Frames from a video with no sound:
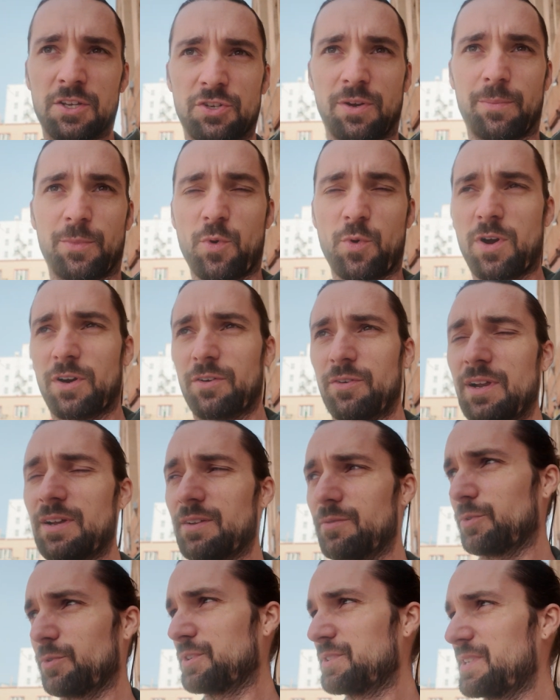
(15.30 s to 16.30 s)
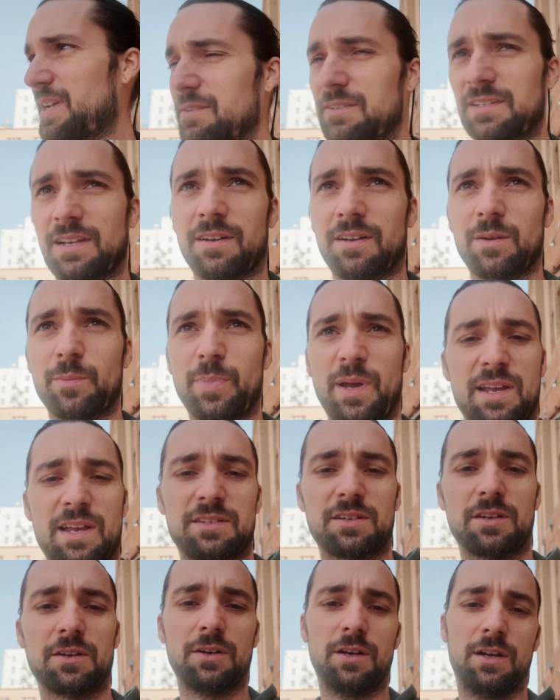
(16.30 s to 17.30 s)
So I'm gonna walk around, we're in downtown El
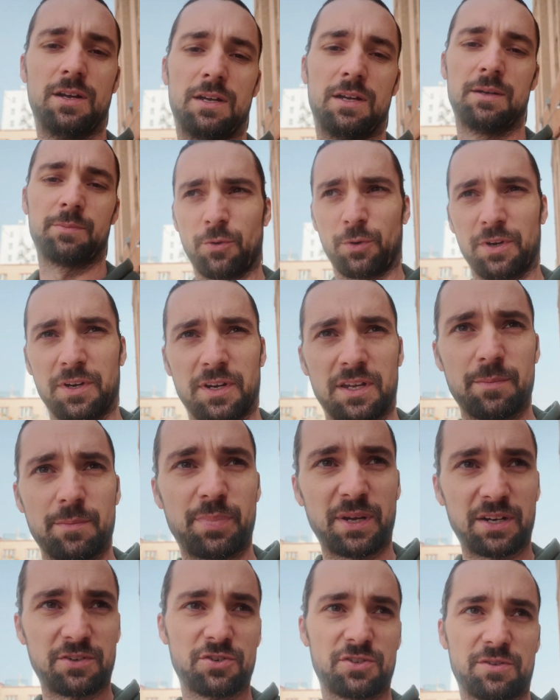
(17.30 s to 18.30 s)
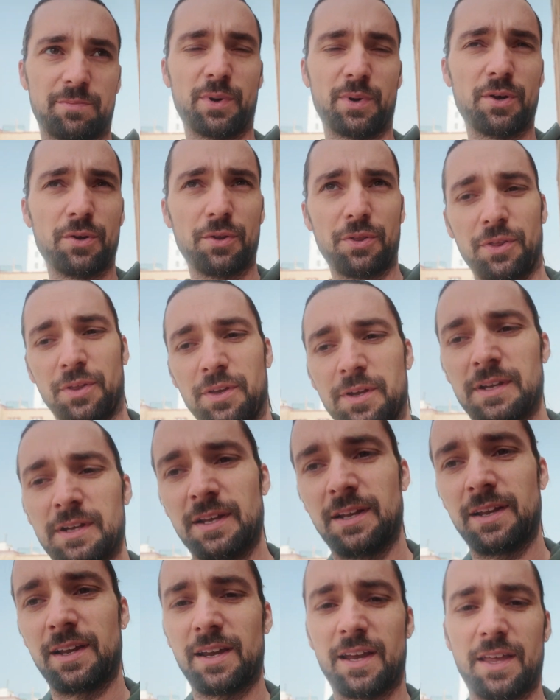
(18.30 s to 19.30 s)
Paso. We're gonna get pictures of both,
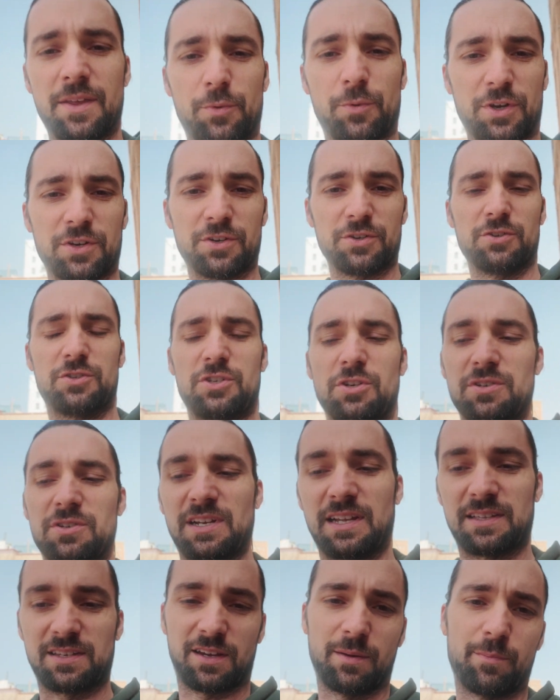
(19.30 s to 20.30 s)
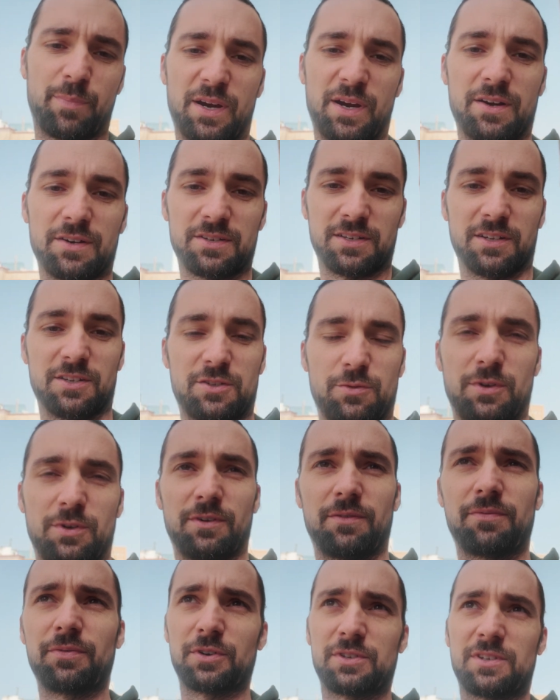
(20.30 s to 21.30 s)
and then we're gonna do two sets of comparisons. We're
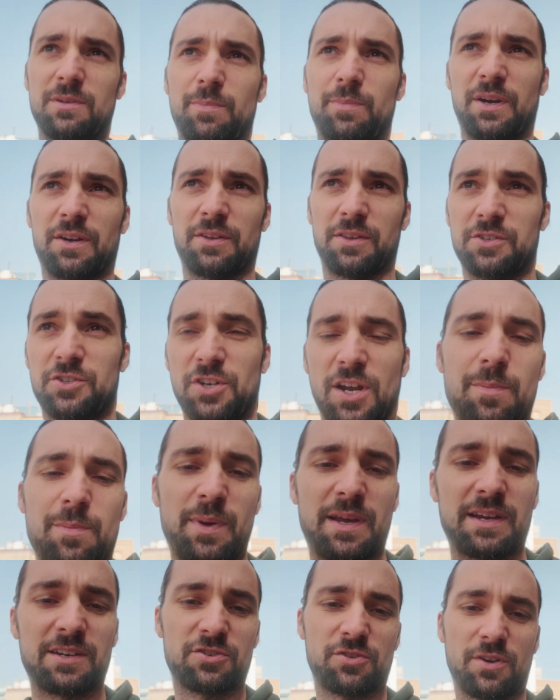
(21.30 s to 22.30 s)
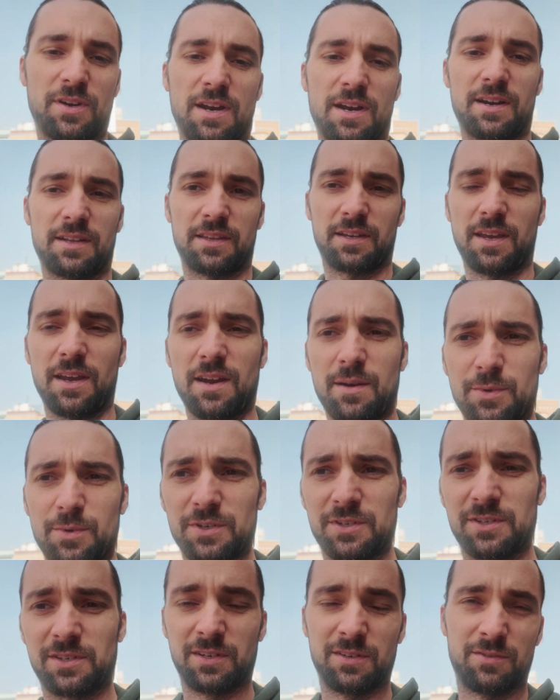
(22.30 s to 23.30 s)
gonna first compare the JPEG straight out of the
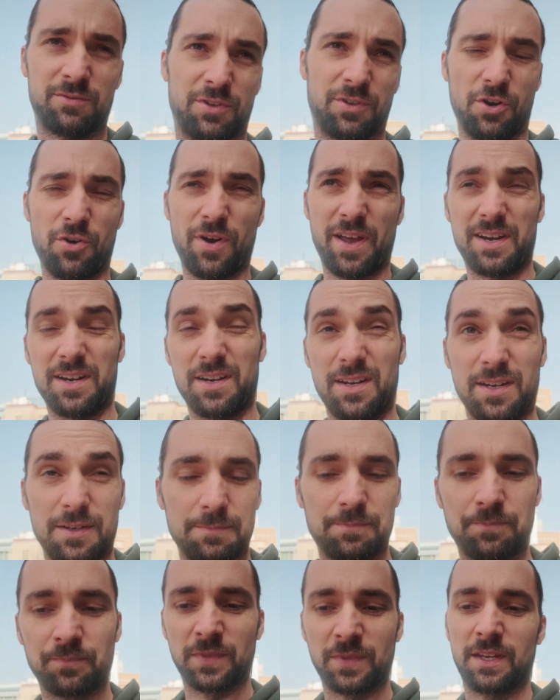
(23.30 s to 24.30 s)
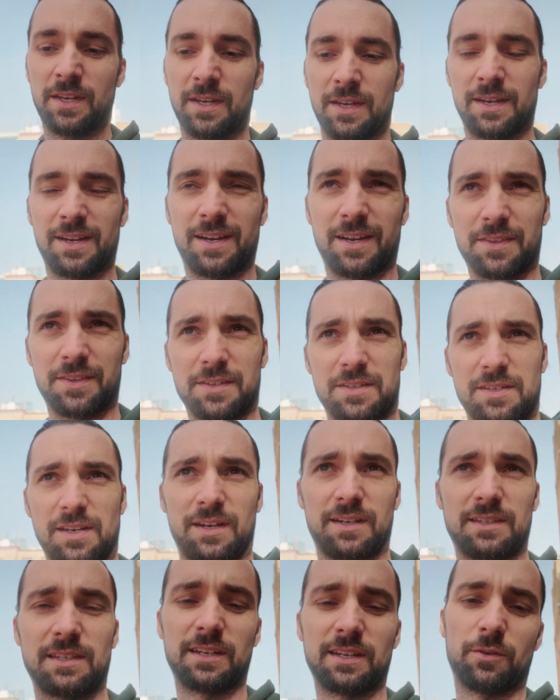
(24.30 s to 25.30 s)
cameras, no editing. And then
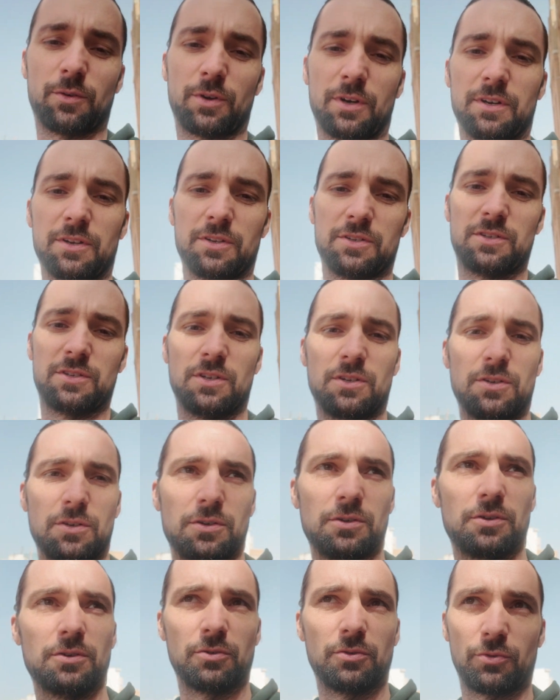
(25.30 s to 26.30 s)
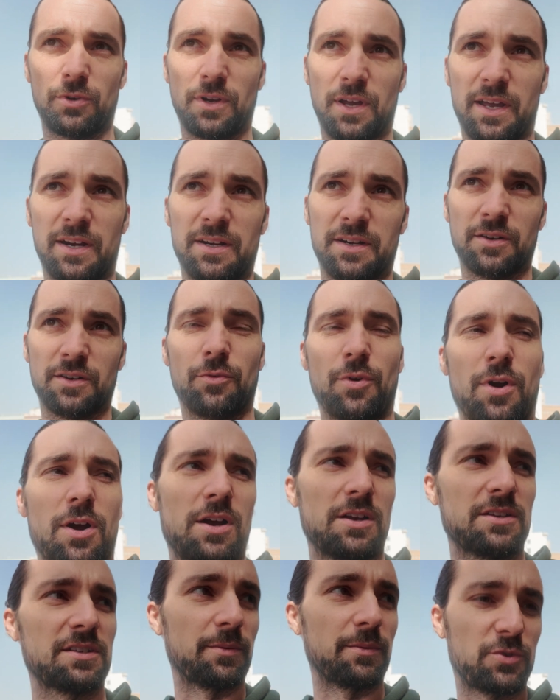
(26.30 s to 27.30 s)
secondly, we're gonna do edited
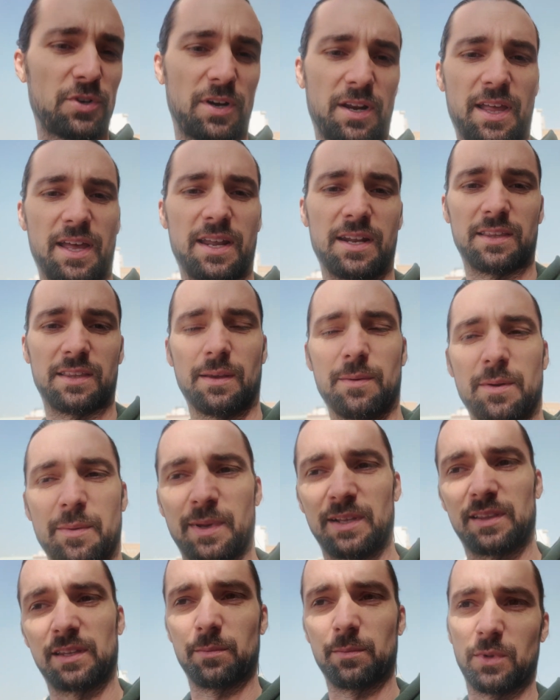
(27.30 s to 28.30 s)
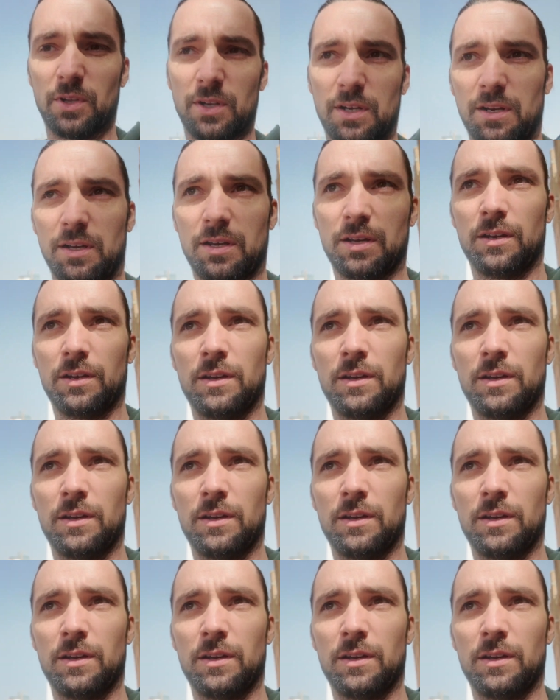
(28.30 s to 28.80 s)
RAWs, and I'm gonna try to edit them to make them look